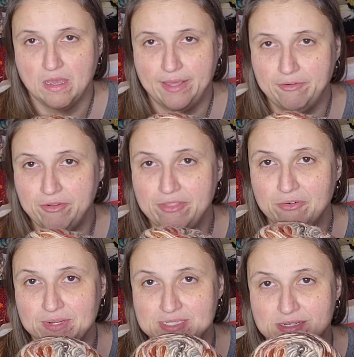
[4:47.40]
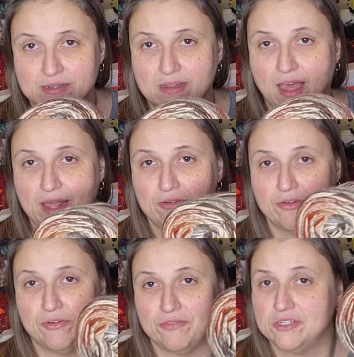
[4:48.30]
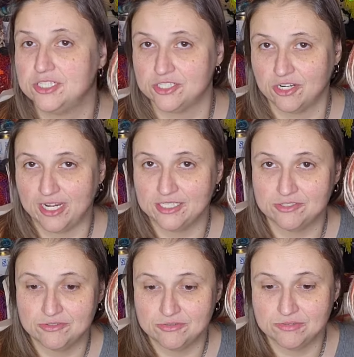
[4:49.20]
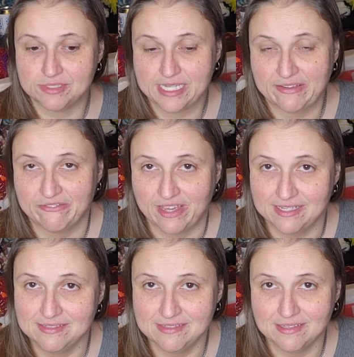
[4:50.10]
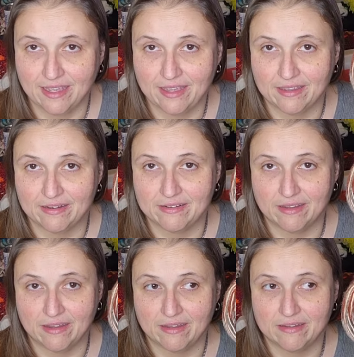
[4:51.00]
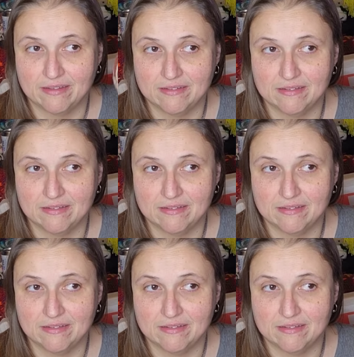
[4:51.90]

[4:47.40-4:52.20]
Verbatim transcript: I don't know their reason. I don't know if they're just trying to save face and uh,